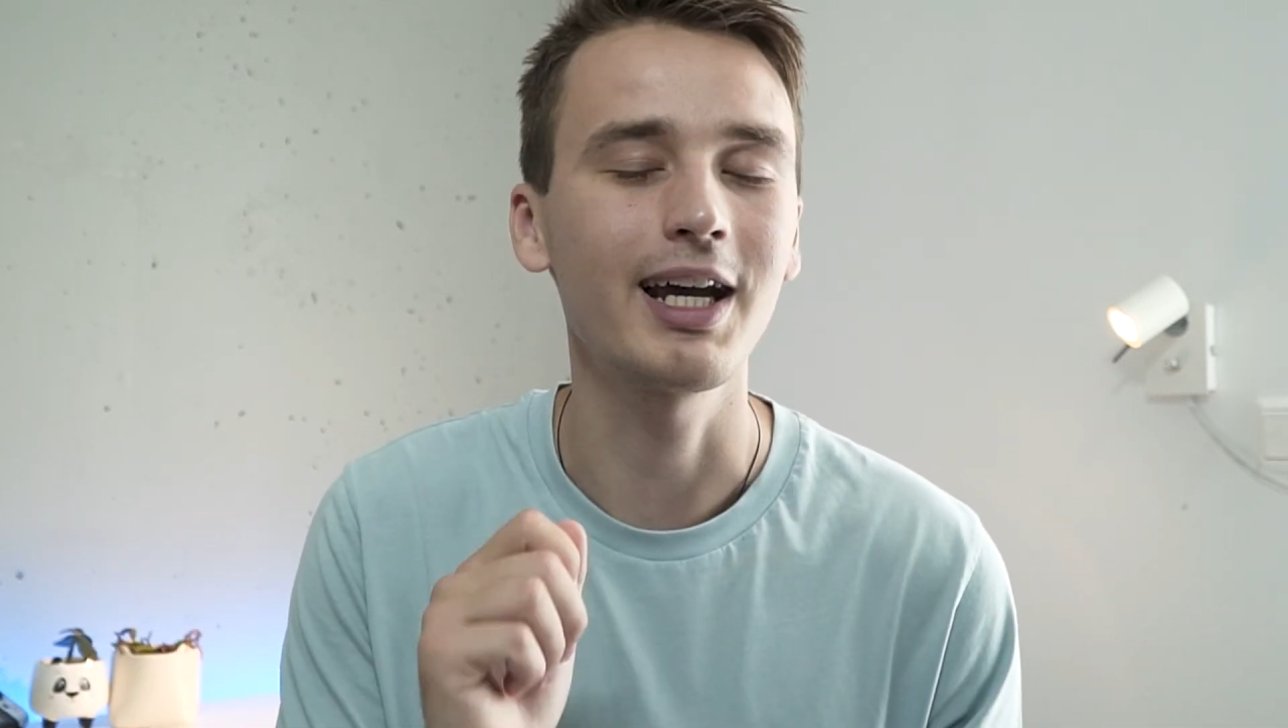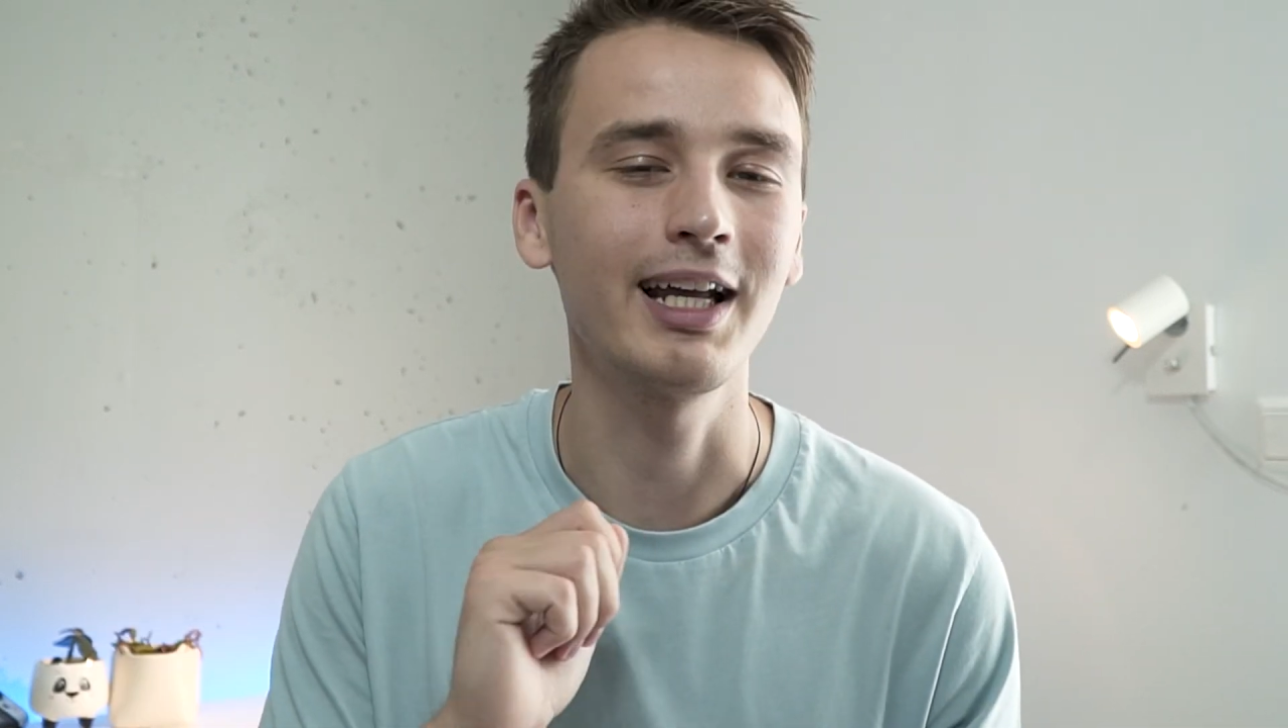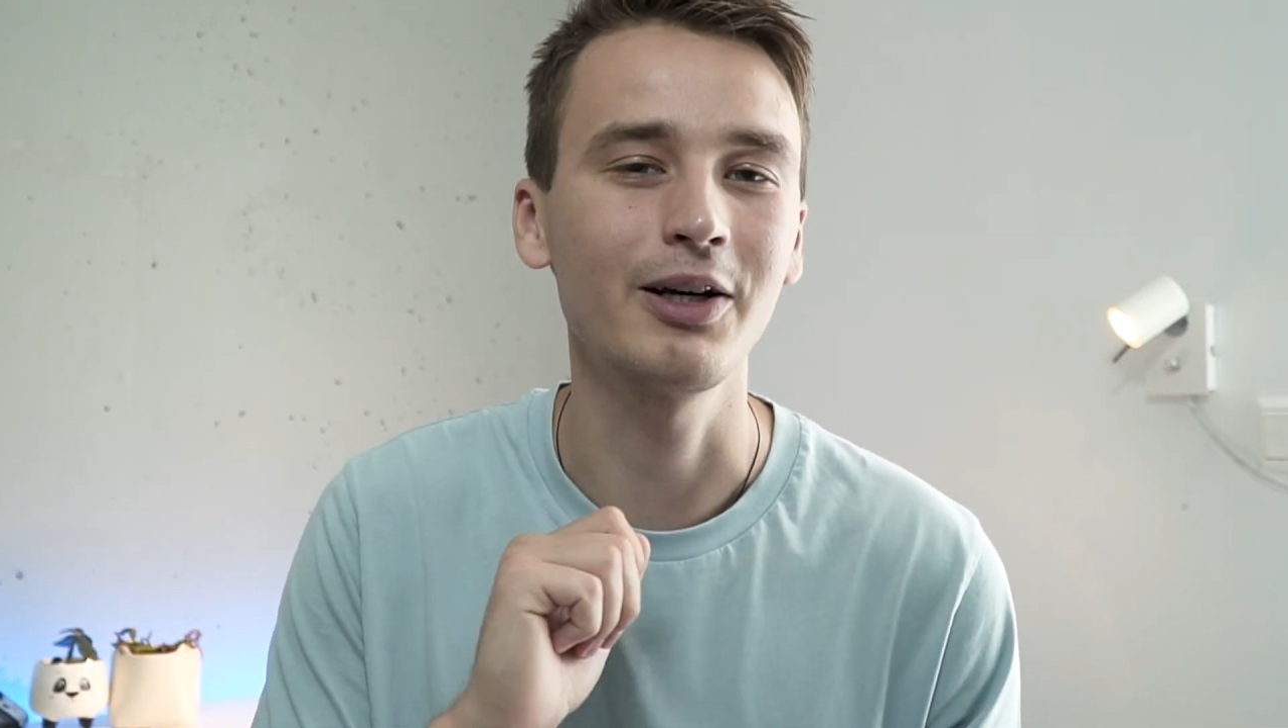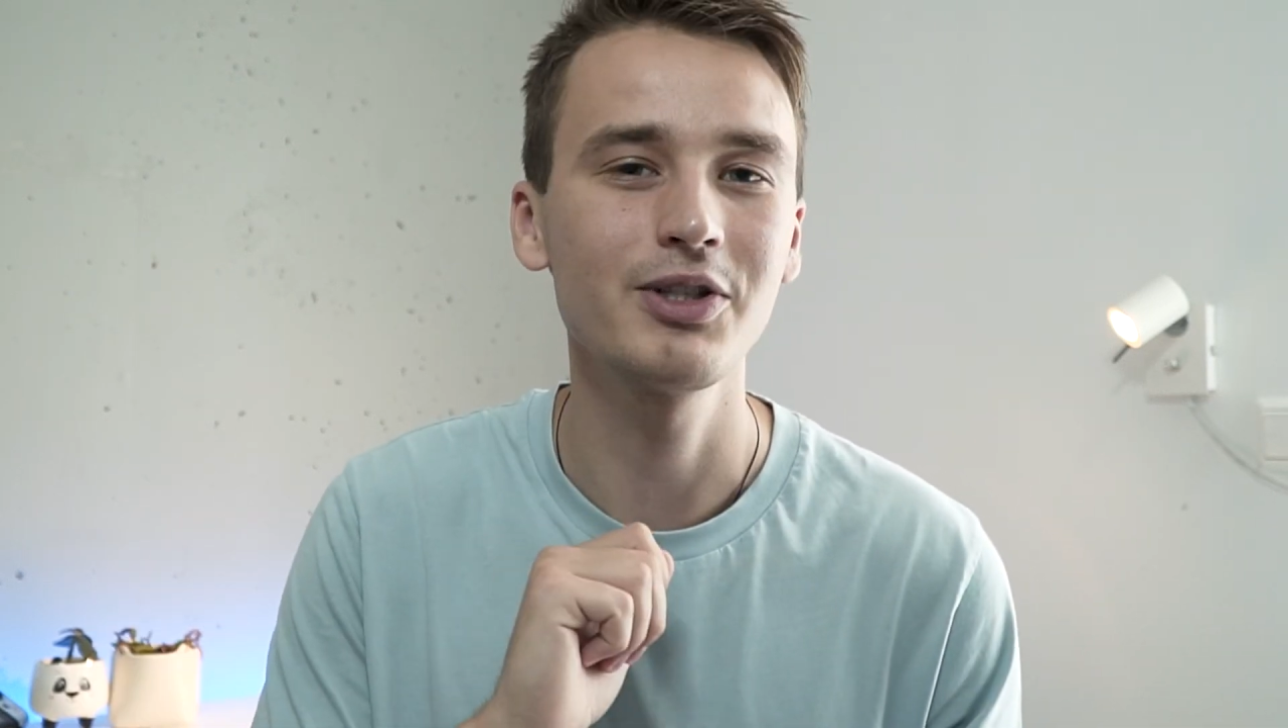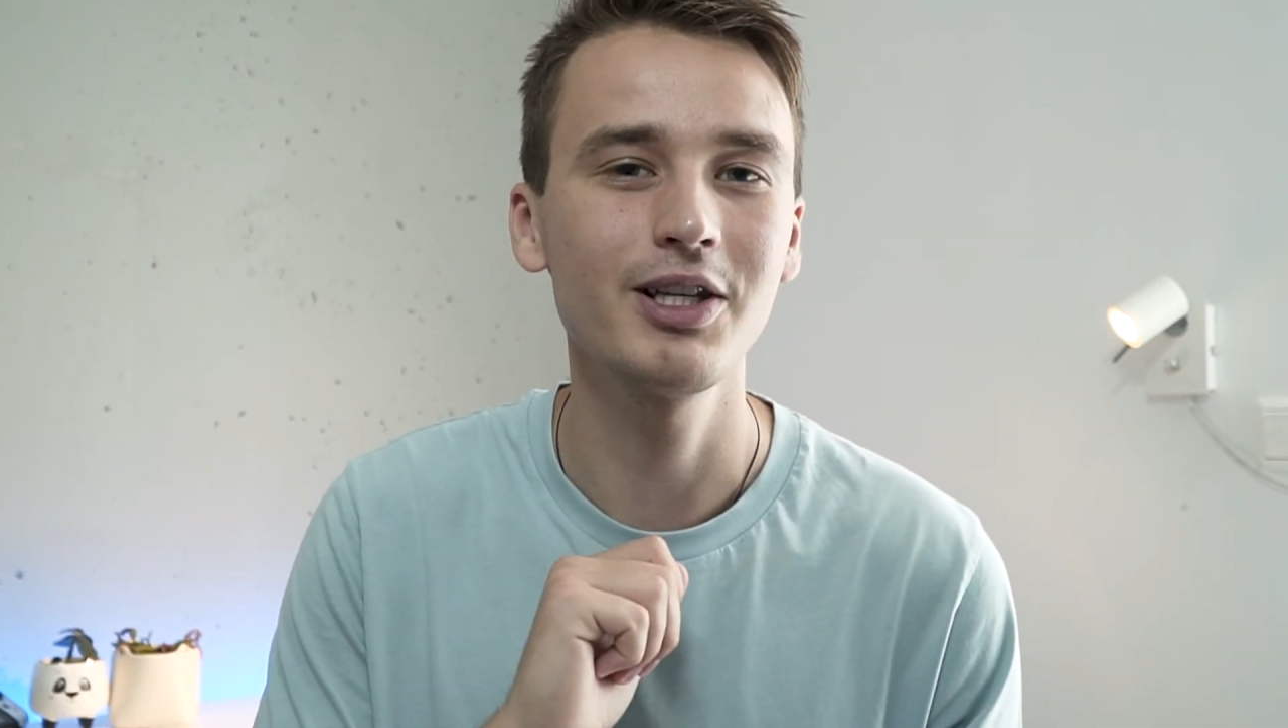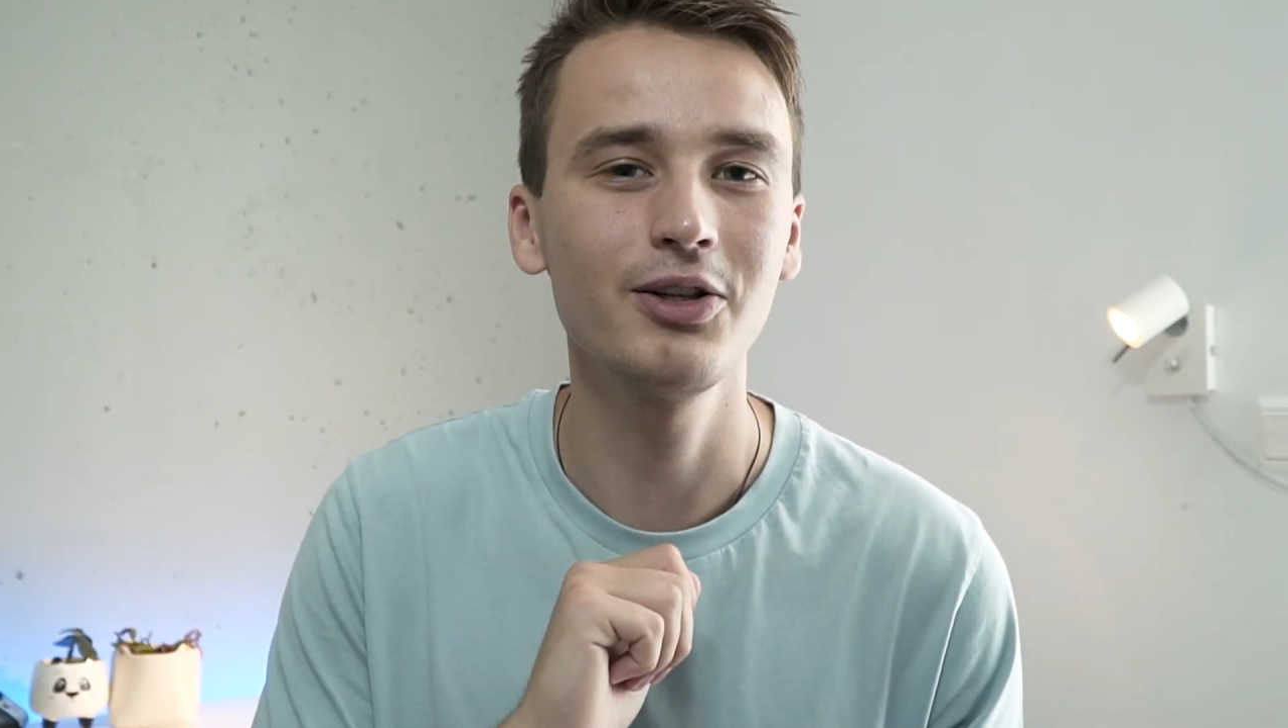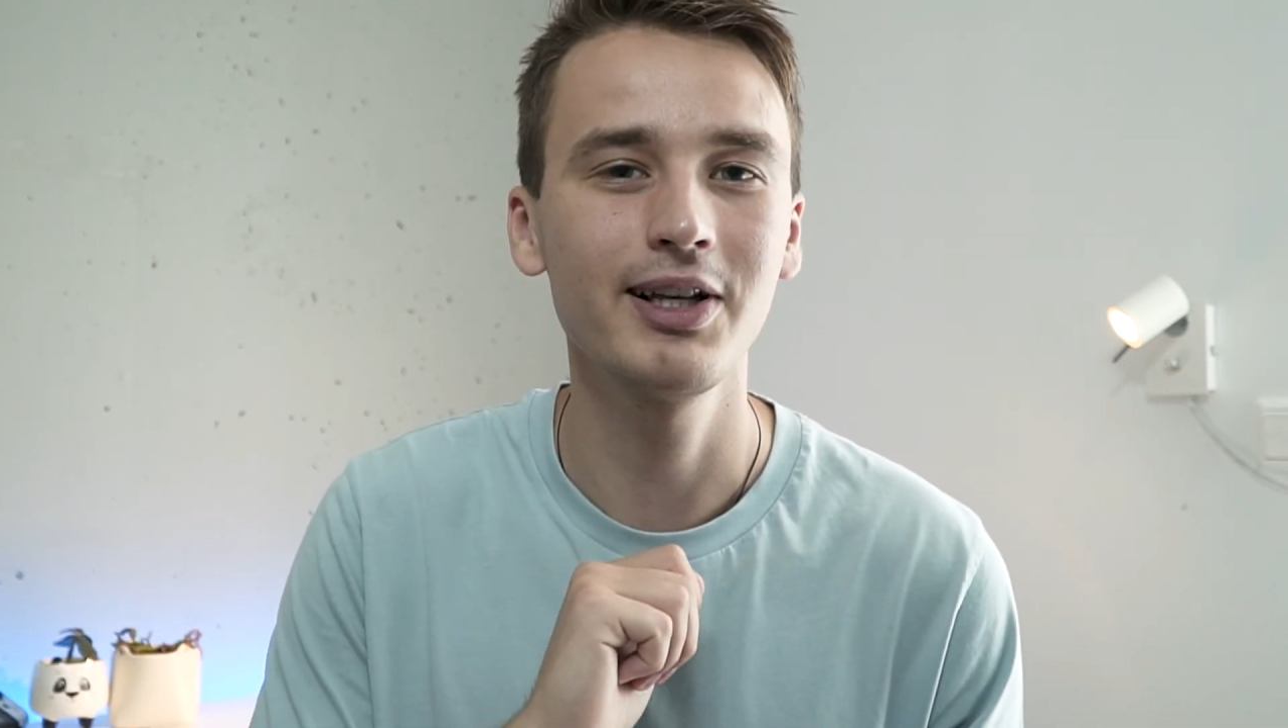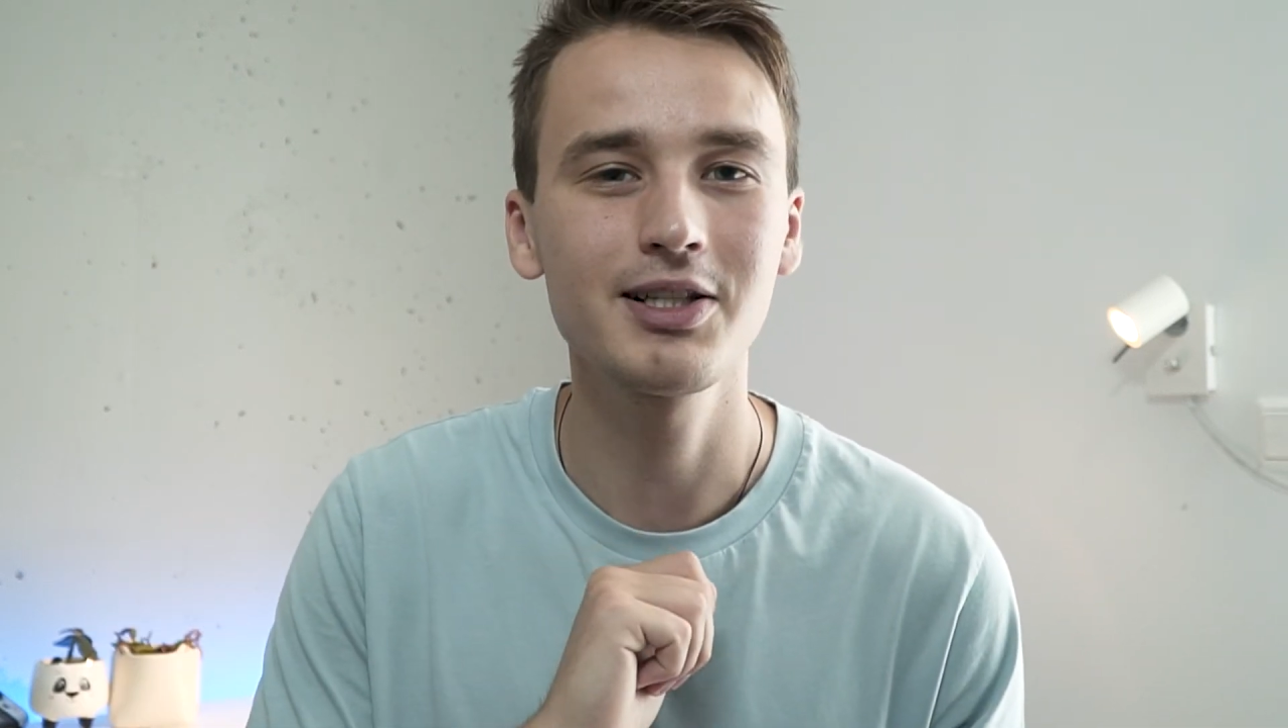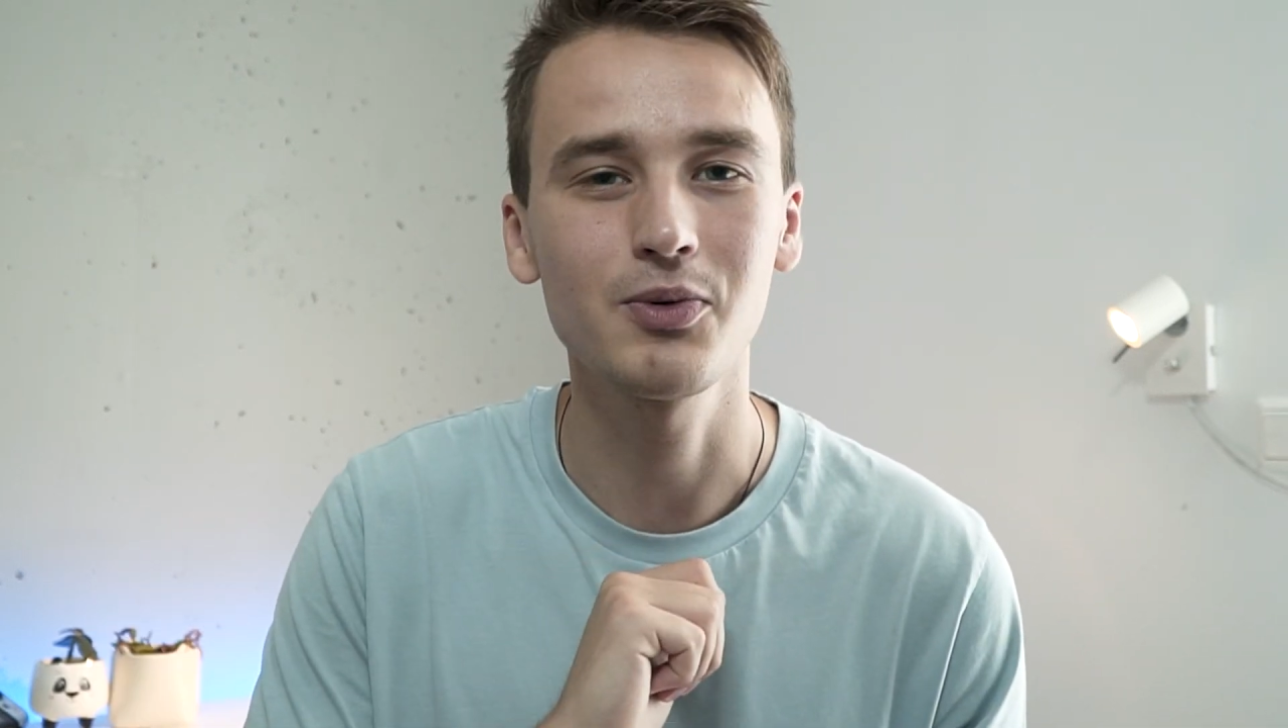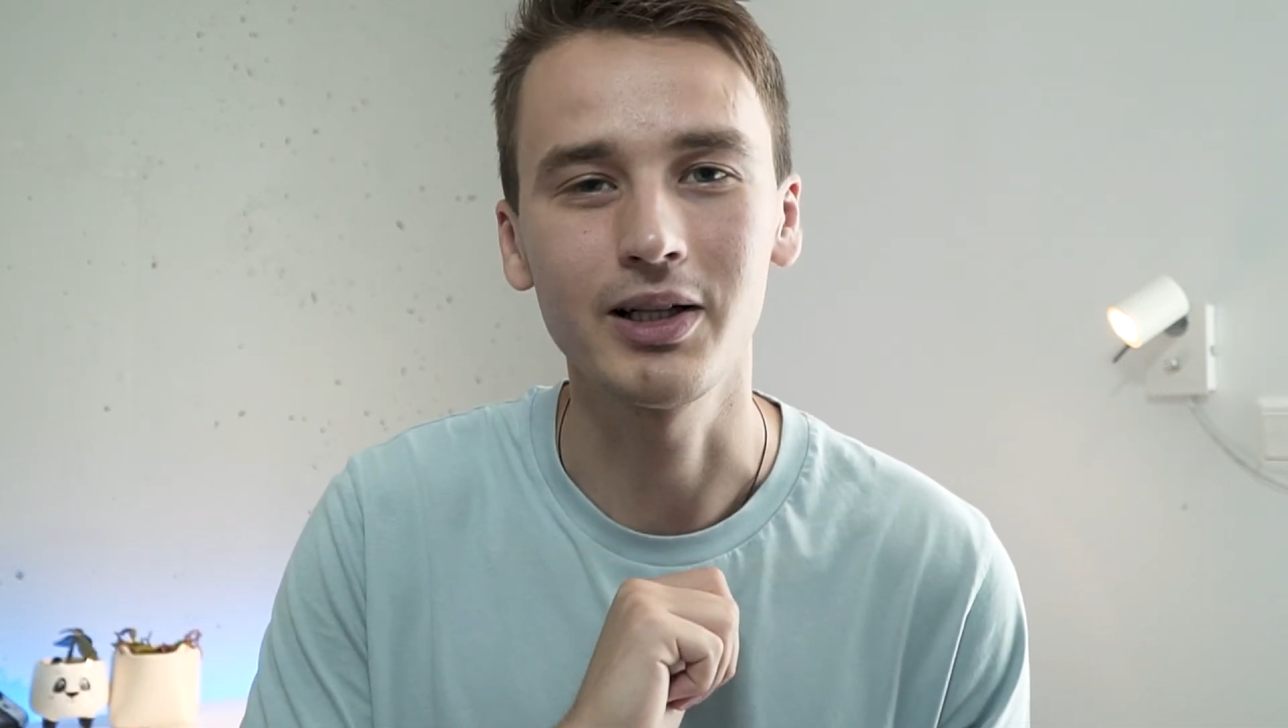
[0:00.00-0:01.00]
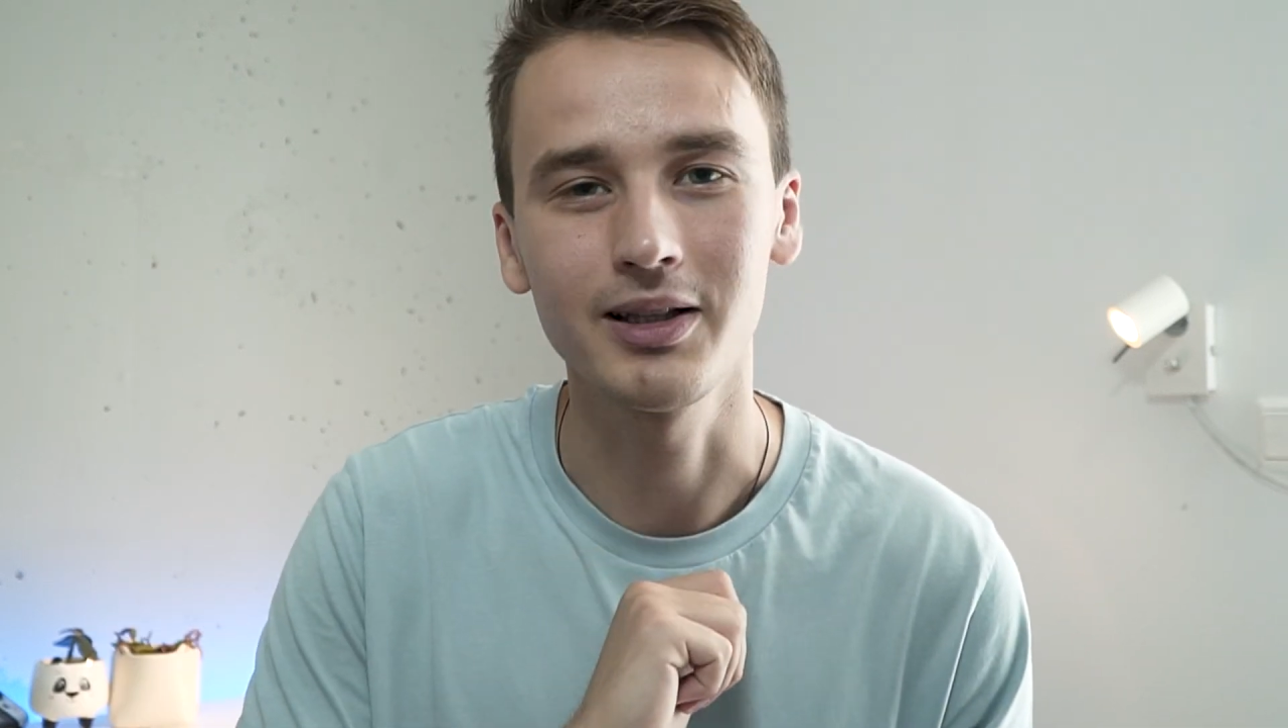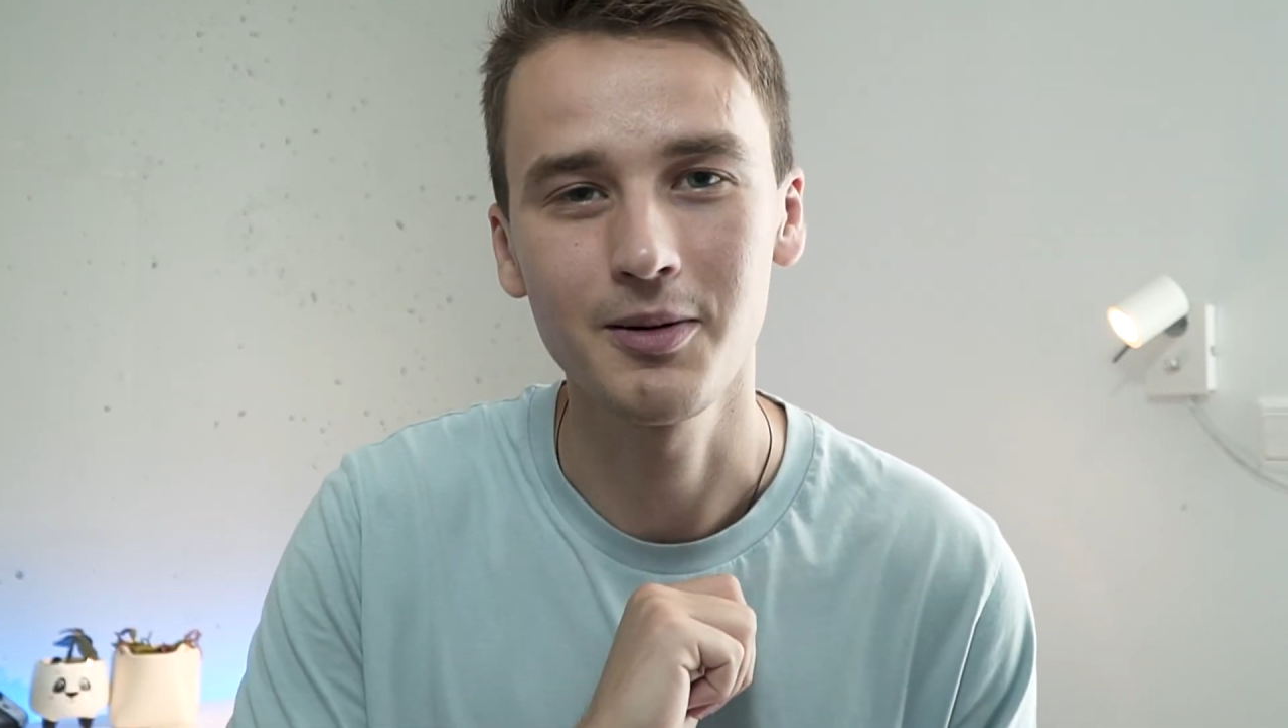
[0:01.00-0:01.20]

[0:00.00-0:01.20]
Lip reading: and I'll see you next one.